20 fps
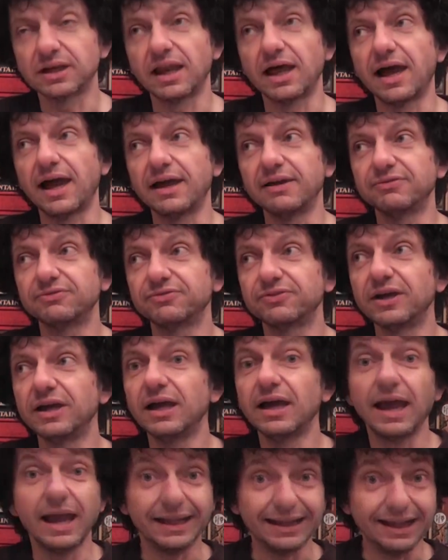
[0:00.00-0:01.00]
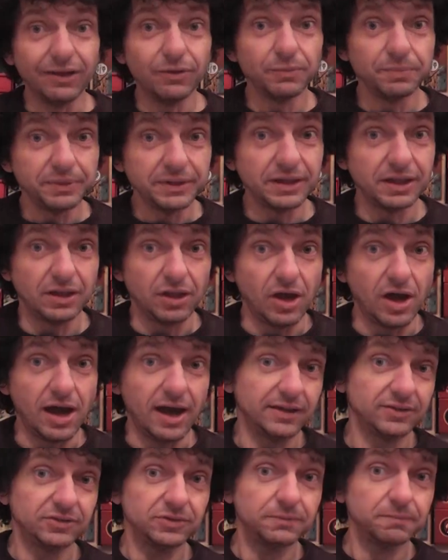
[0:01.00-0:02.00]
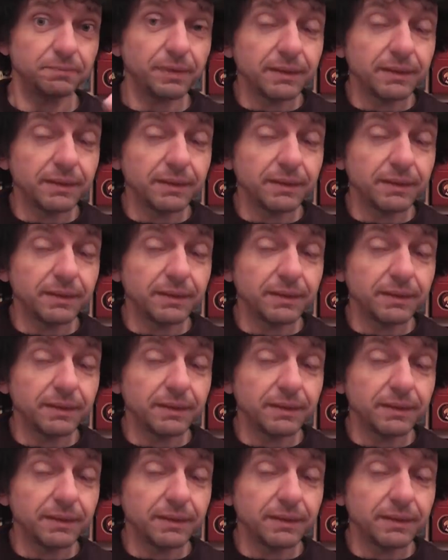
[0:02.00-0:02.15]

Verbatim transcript: life, and that would be a lot.